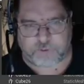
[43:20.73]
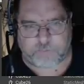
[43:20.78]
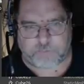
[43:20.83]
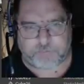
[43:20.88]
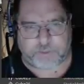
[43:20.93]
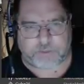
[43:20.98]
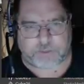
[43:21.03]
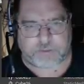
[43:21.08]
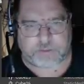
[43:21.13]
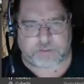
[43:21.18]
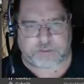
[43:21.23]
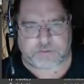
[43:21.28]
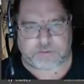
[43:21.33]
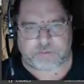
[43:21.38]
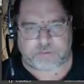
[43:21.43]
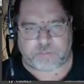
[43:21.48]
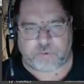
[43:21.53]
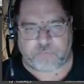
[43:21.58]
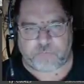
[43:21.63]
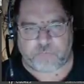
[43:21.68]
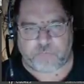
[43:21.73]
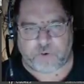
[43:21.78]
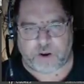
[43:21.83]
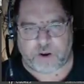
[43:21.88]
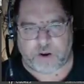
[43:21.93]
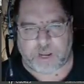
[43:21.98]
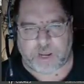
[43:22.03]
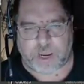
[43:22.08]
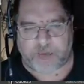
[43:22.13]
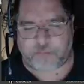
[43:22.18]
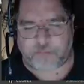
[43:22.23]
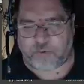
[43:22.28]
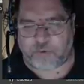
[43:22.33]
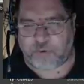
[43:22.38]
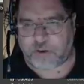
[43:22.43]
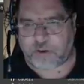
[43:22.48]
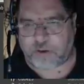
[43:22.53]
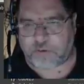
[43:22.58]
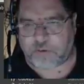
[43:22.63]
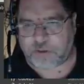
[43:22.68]
ability to, to move around, aim
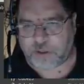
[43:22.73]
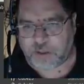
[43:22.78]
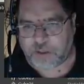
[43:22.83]
around.